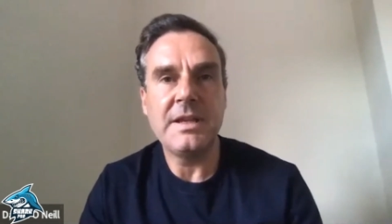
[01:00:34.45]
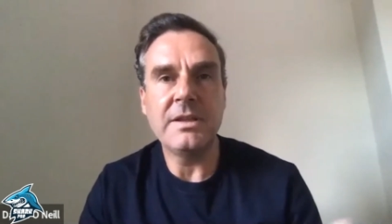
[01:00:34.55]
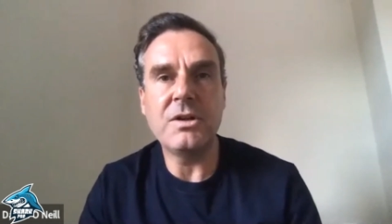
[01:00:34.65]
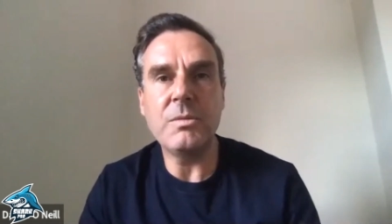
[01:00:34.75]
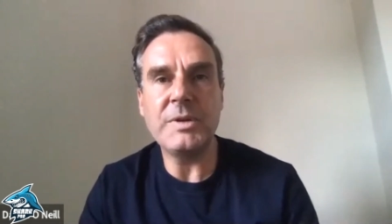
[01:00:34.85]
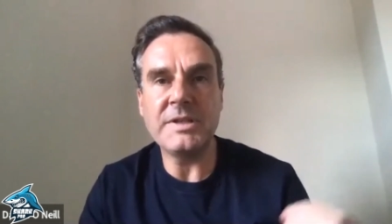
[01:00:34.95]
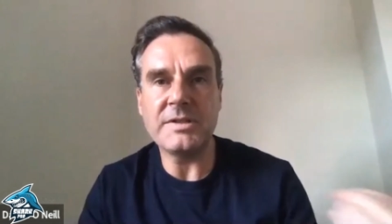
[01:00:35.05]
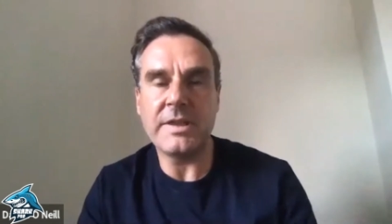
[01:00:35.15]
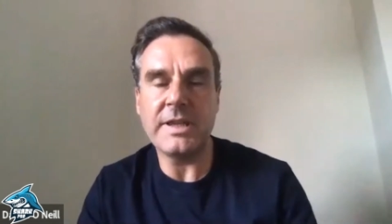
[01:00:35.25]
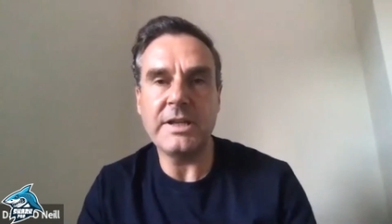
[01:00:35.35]
the companies
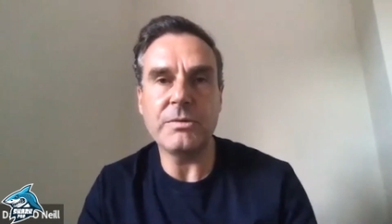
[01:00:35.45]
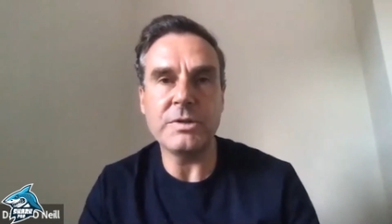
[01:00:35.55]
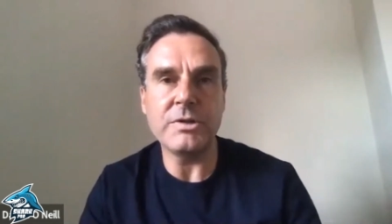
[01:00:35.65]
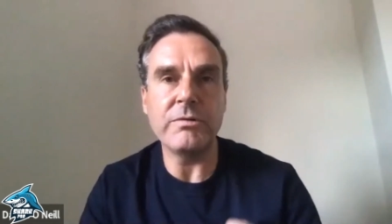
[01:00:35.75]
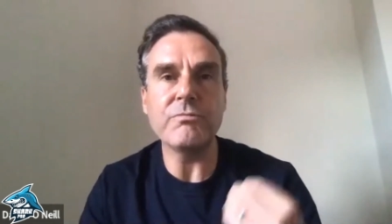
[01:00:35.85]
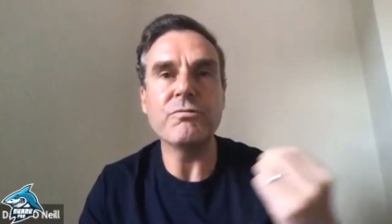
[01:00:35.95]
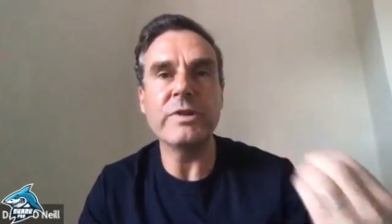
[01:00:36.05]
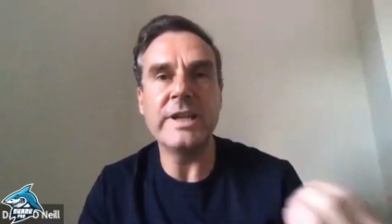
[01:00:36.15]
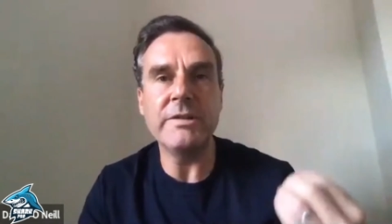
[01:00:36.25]
I think who are doing really,